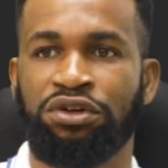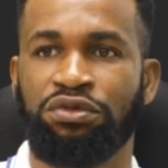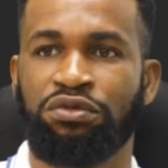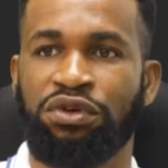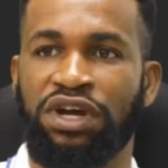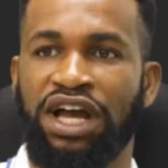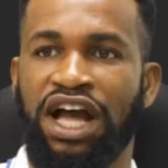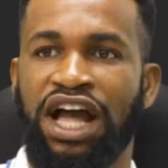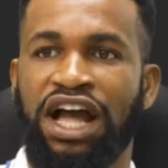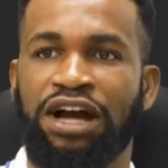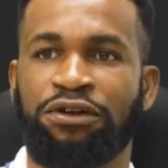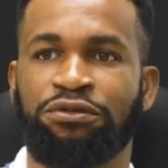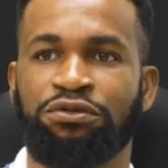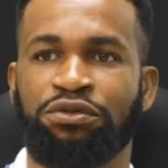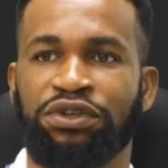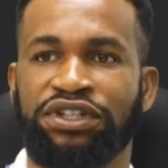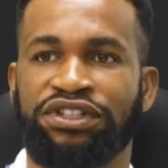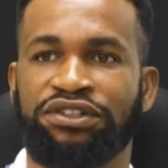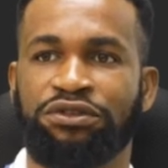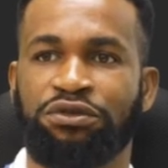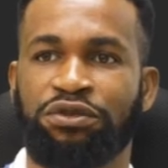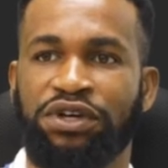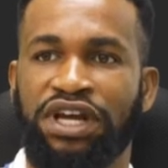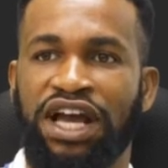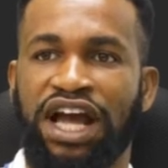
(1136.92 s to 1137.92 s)
we
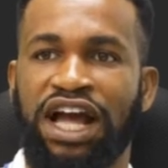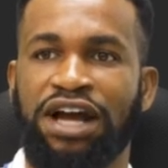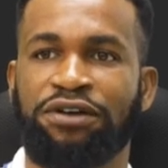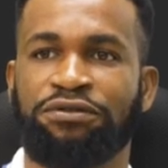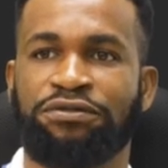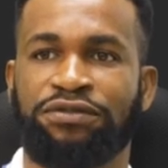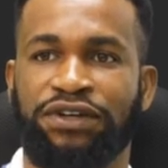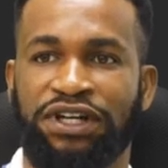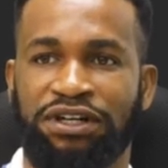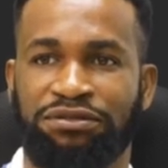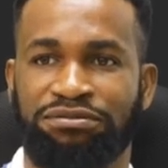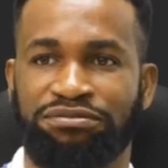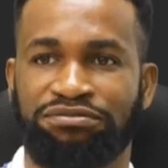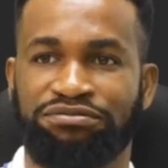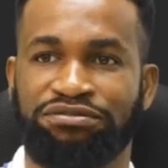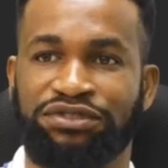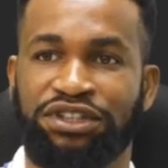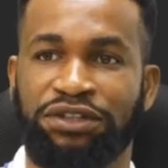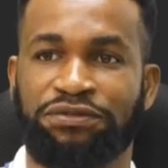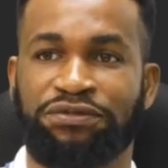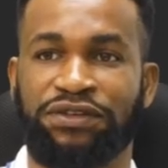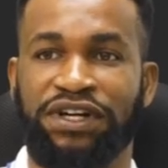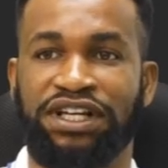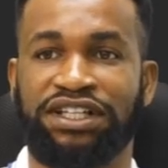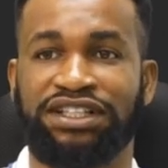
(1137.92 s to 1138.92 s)
have
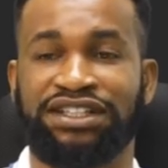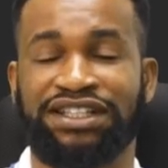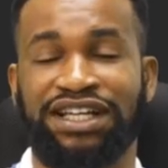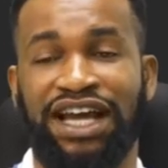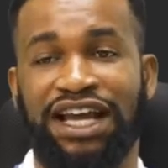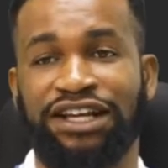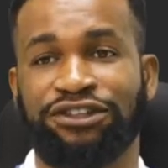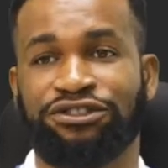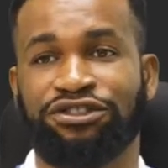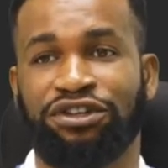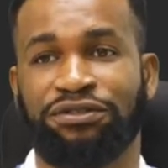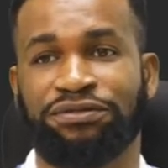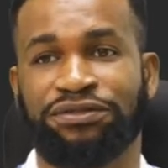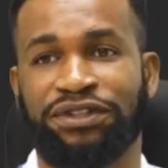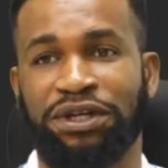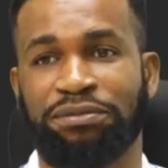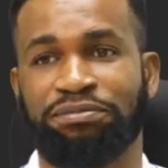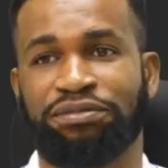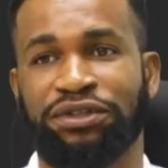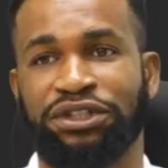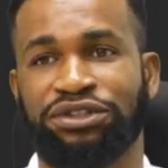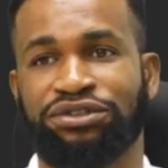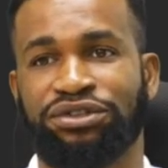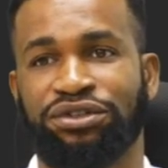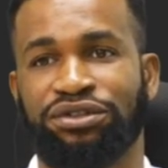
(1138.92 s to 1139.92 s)
different kinds of
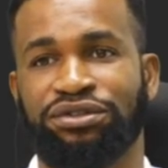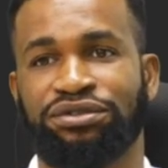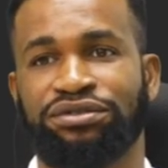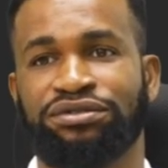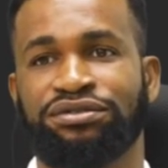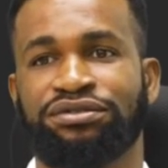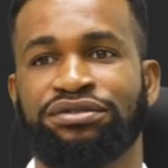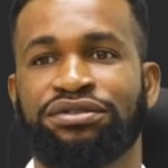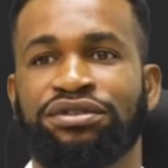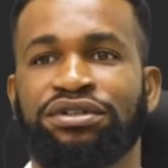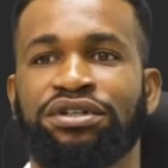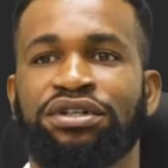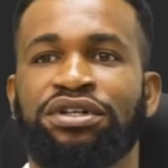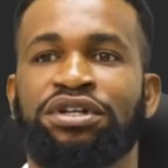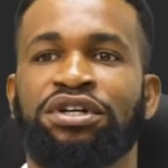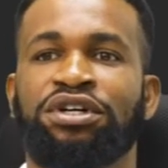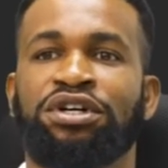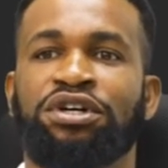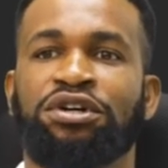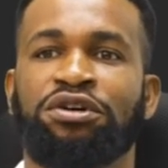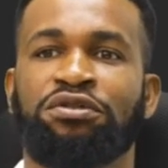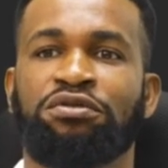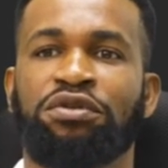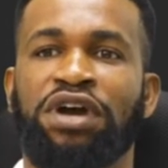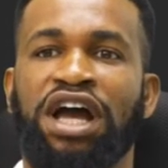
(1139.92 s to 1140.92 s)
temperature.
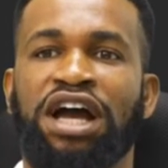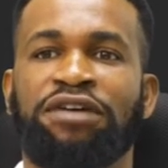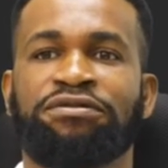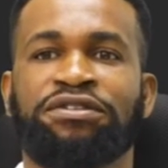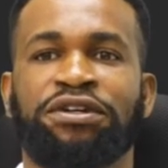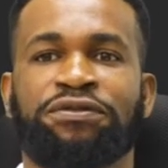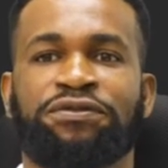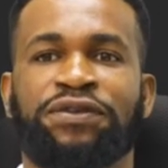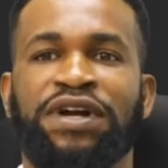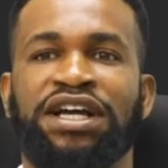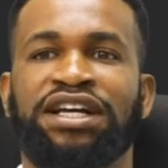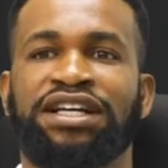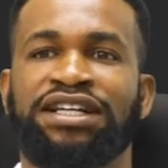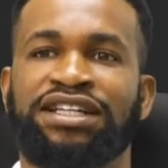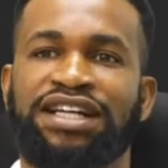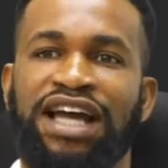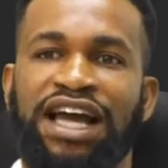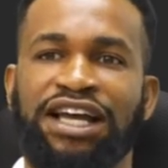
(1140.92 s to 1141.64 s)
We have different